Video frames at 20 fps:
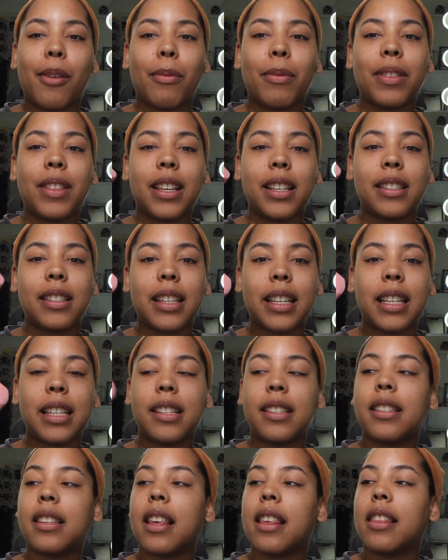This
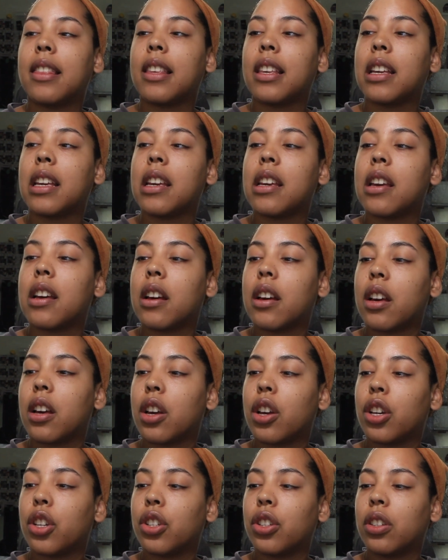is the
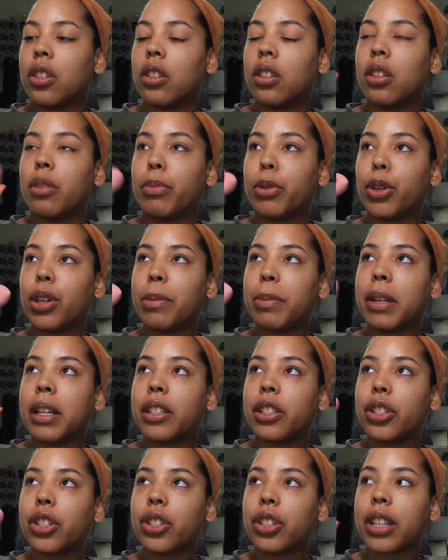beauty
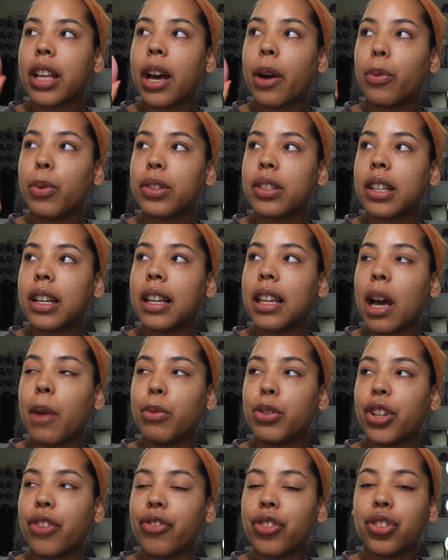blender that was the collab
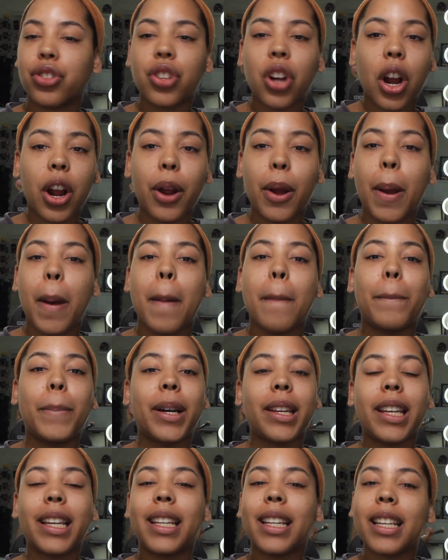with Jeffree Star,
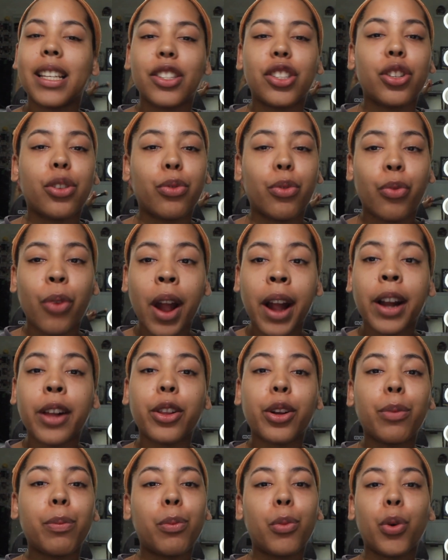but it is the
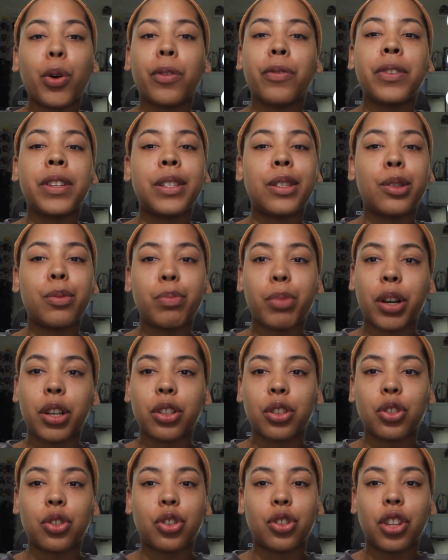regular Morphe
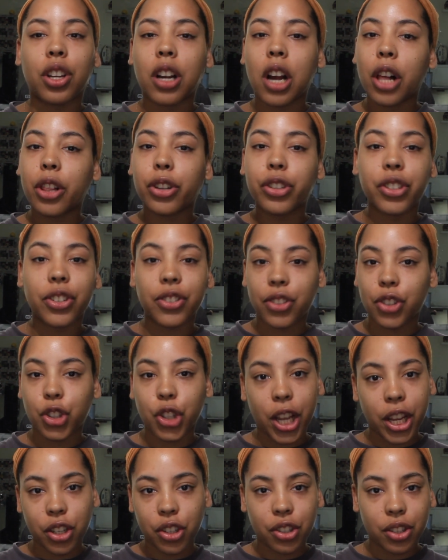sponge. The color doesn't
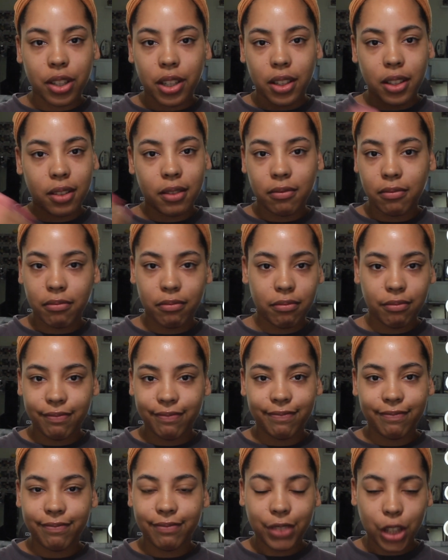change the
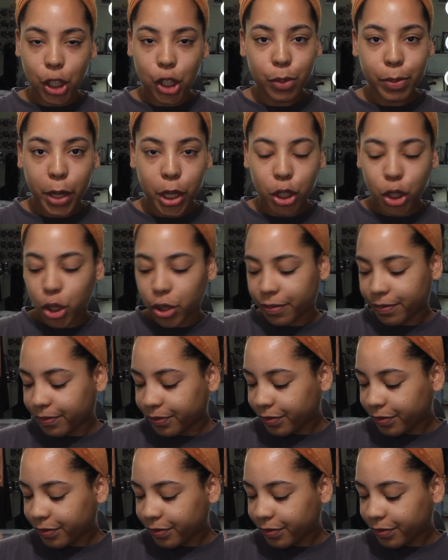sponge.